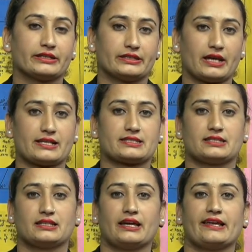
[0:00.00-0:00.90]
Yes,
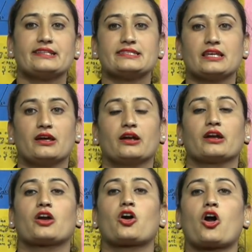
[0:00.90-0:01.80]
it's
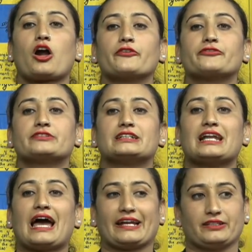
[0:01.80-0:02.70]
curved
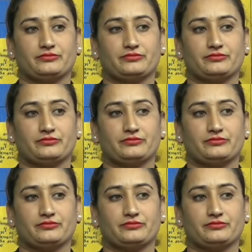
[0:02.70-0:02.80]
line.